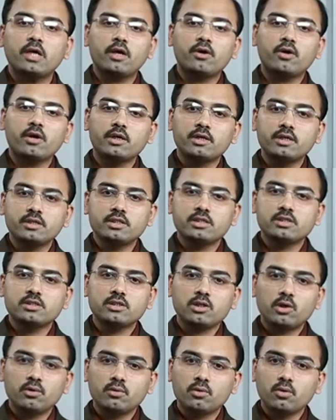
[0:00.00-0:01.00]
thyroid disease
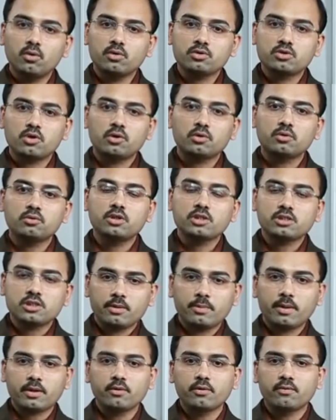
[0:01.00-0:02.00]
now goes on to the
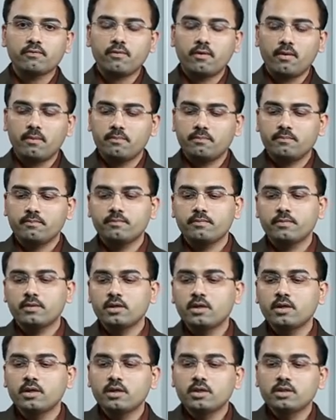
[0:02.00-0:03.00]
subacute form.
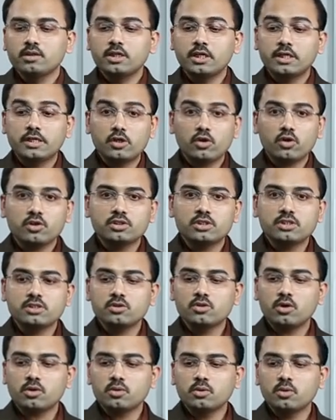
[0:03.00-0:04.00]
The etiology is
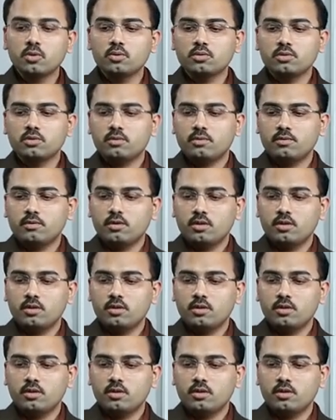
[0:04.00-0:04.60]
not known.